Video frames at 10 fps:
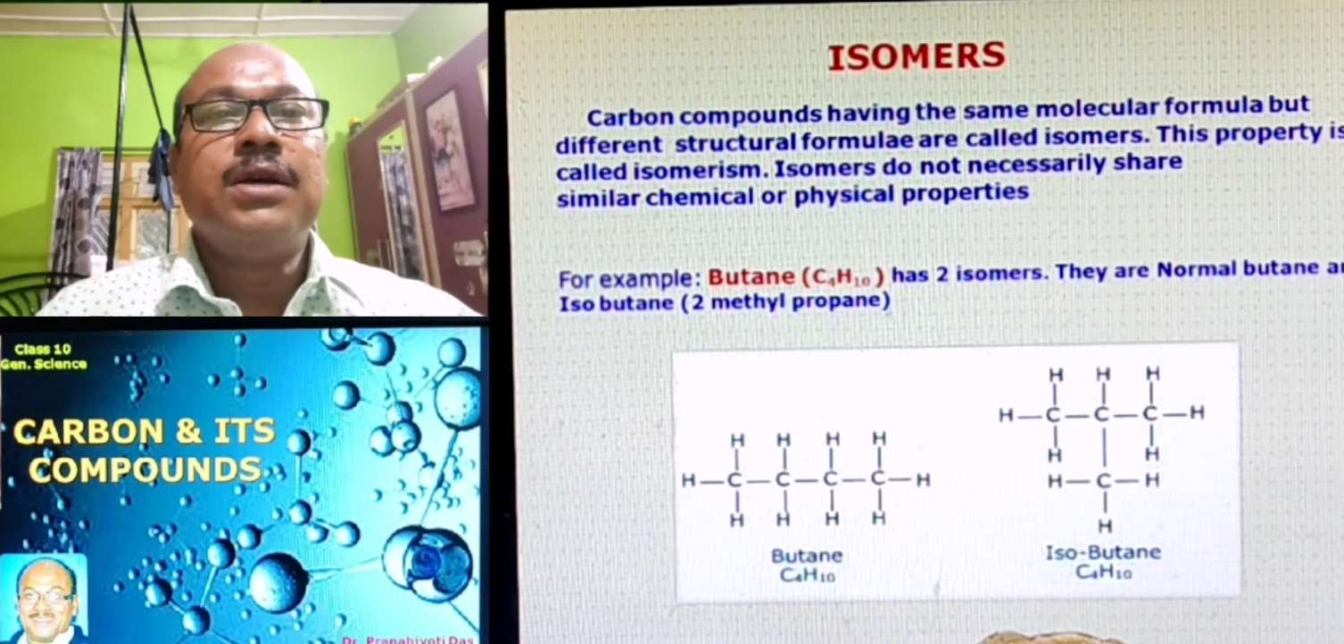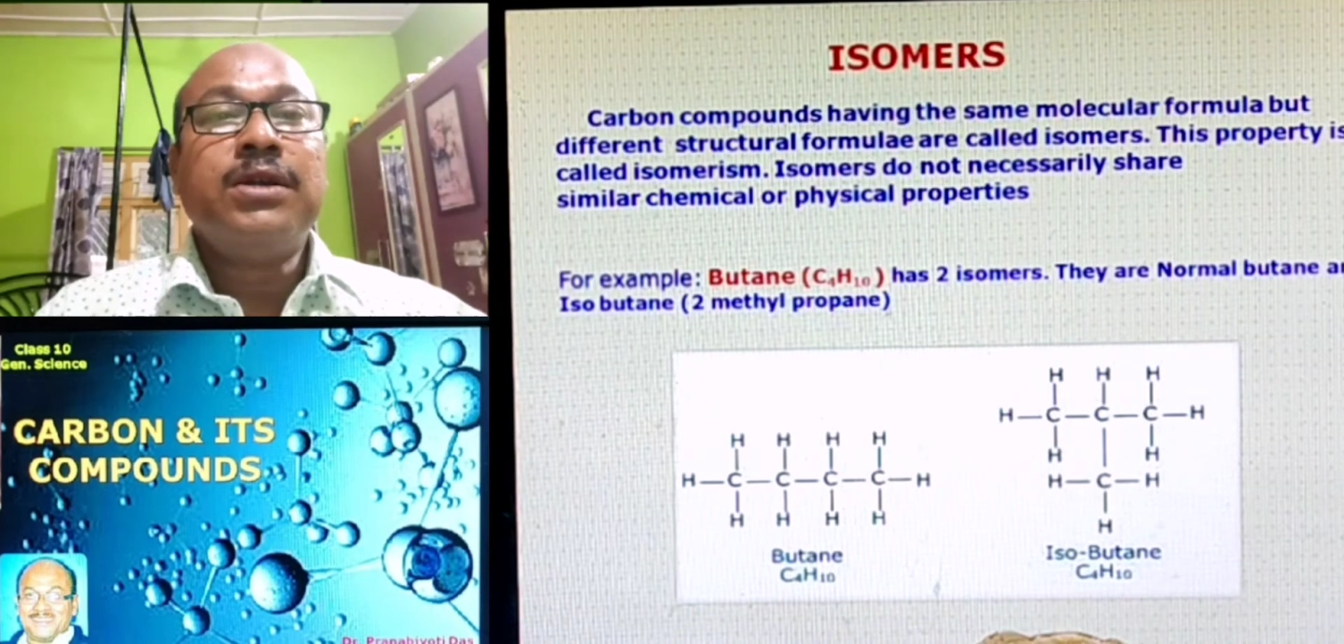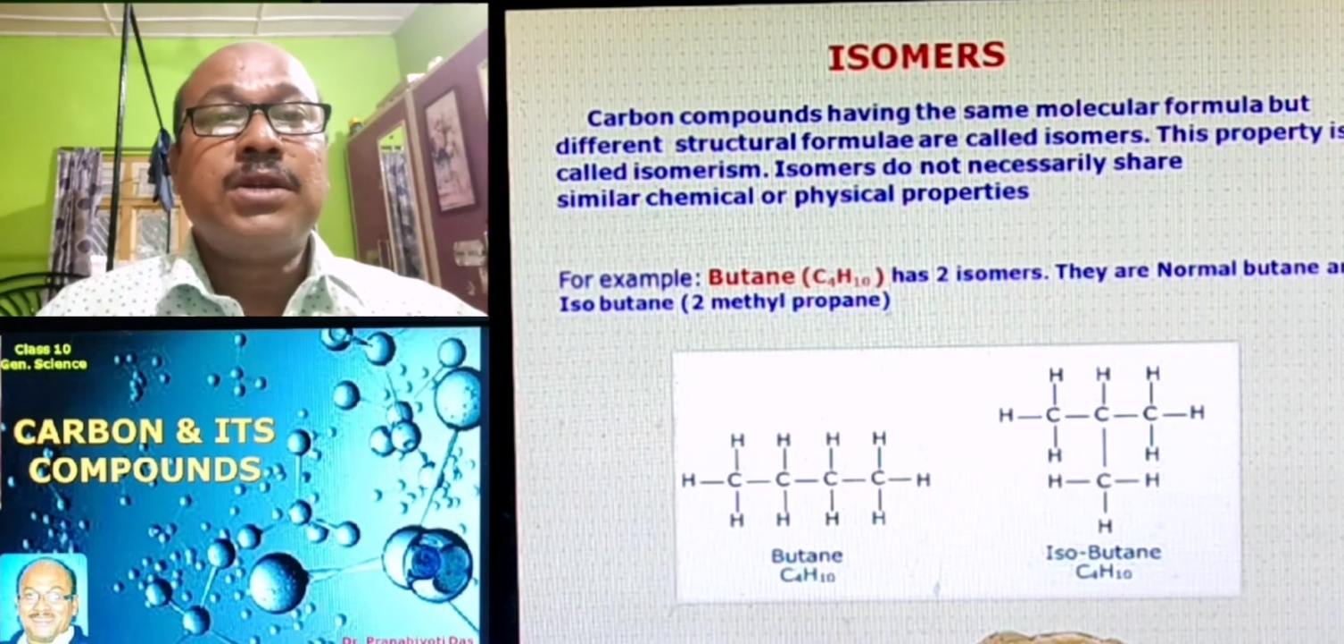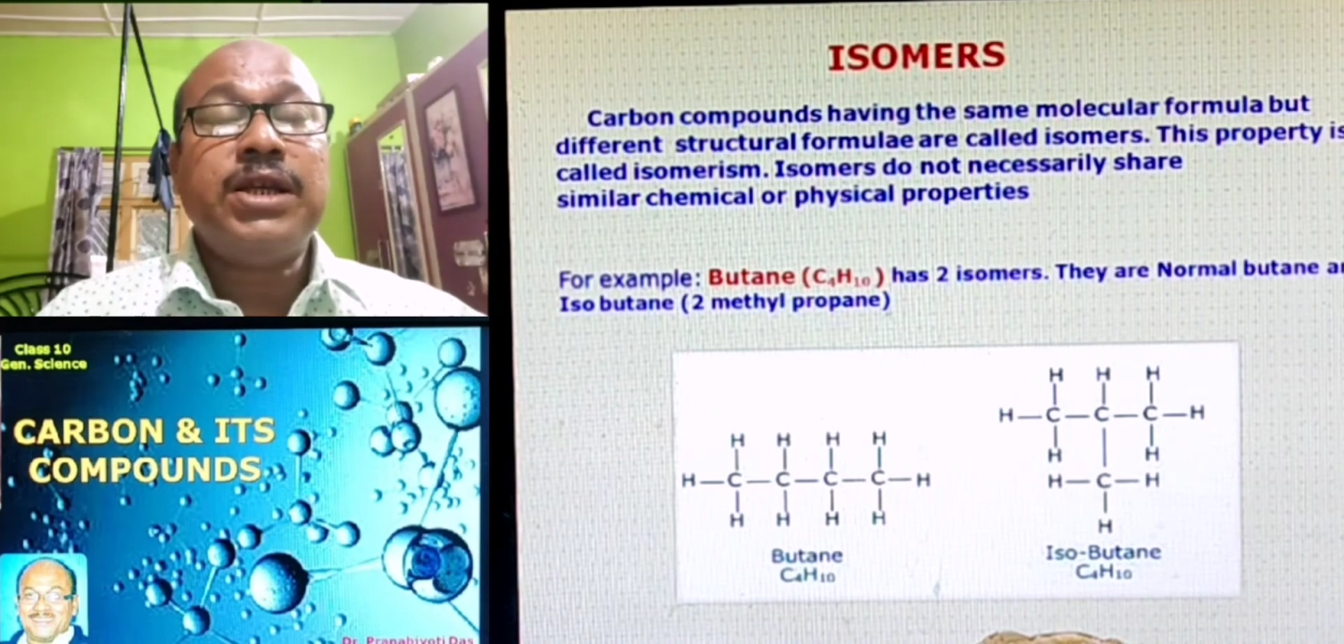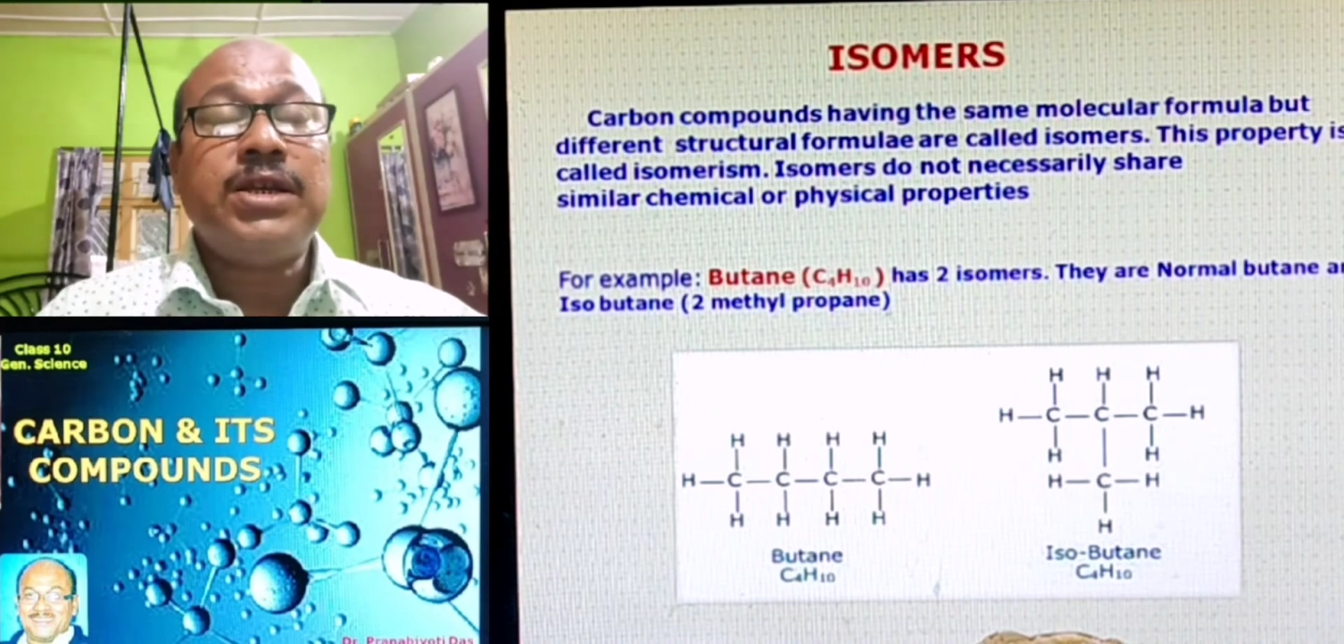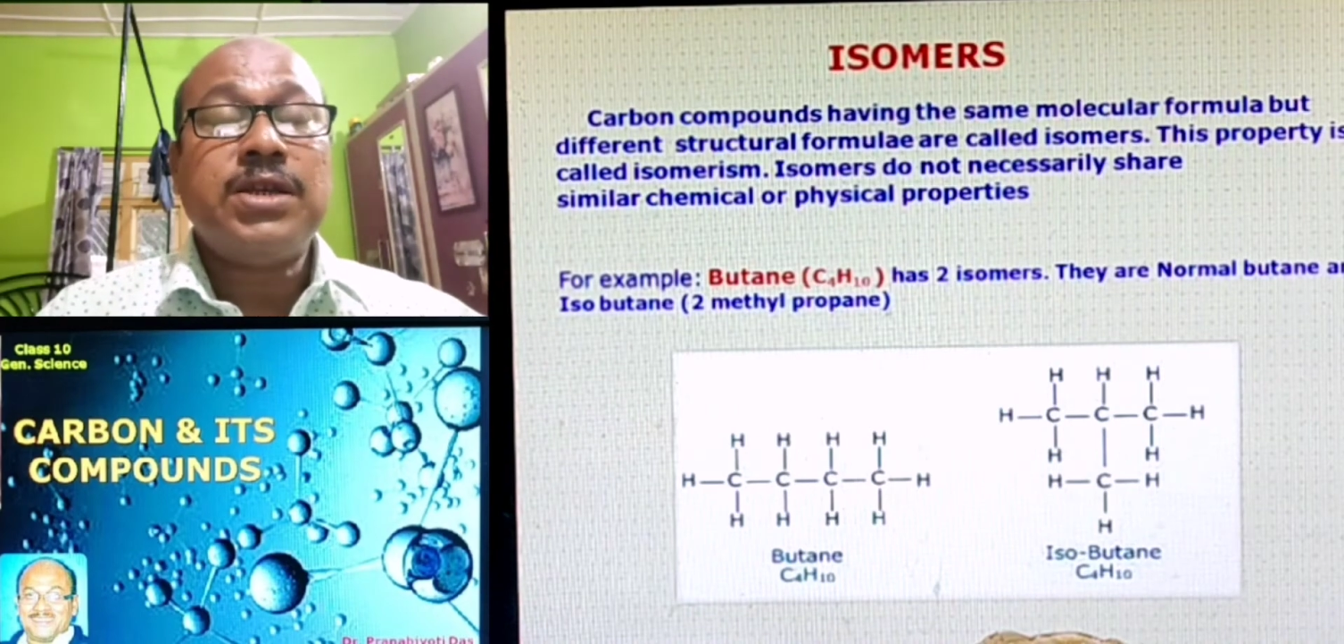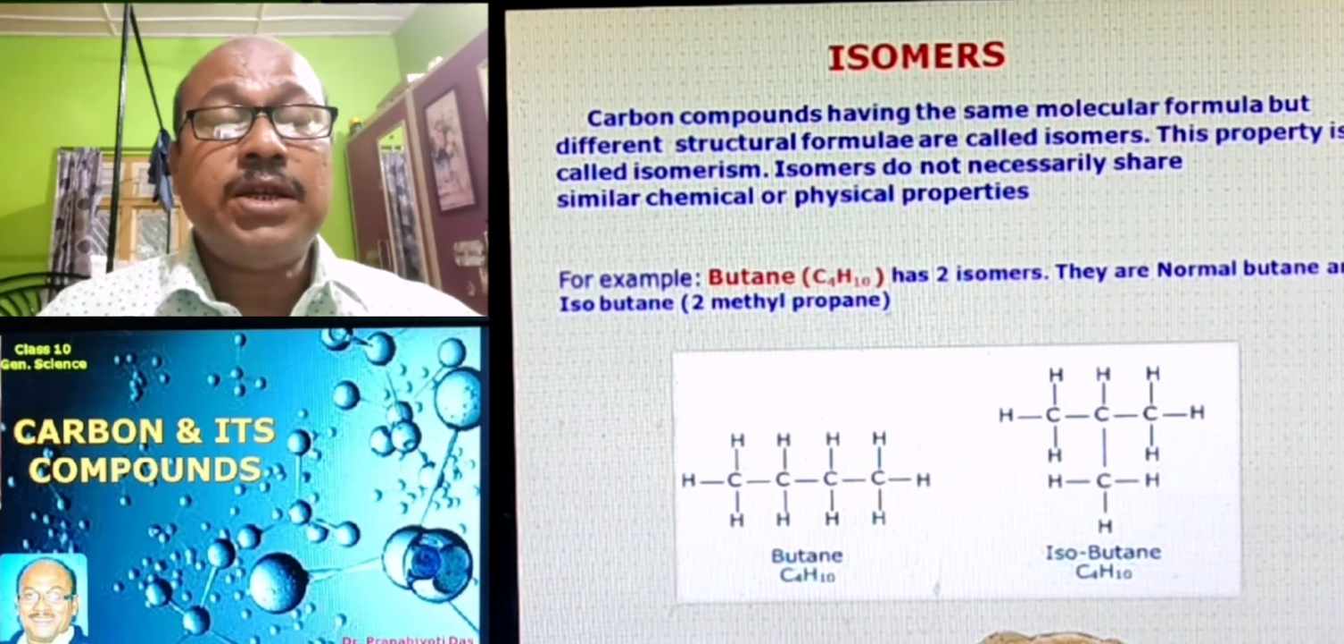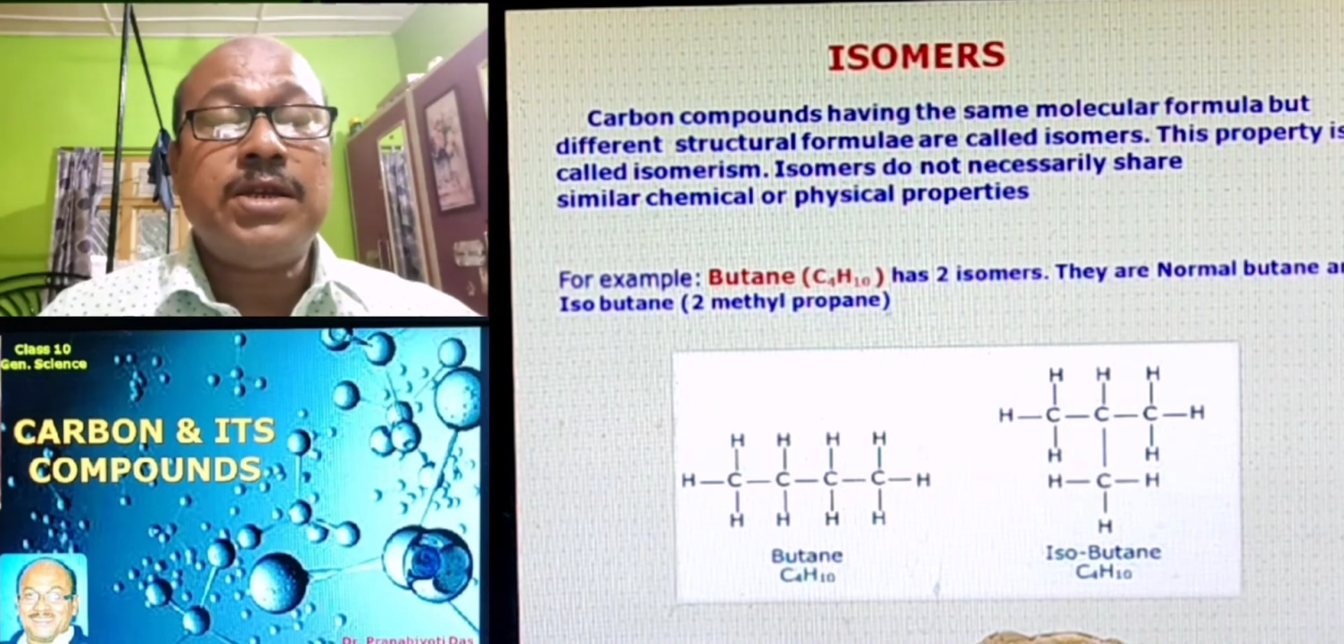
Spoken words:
3, 3,